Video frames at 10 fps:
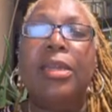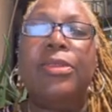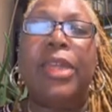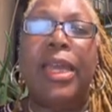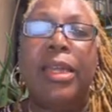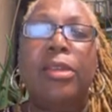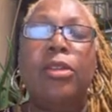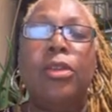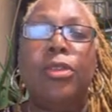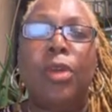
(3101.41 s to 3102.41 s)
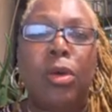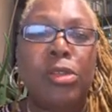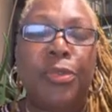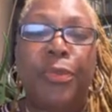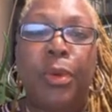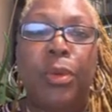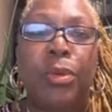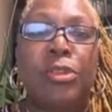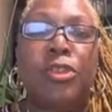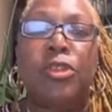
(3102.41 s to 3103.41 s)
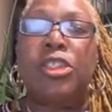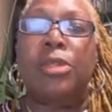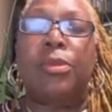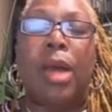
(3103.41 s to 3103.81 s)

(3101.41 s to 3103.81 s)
then those foods you should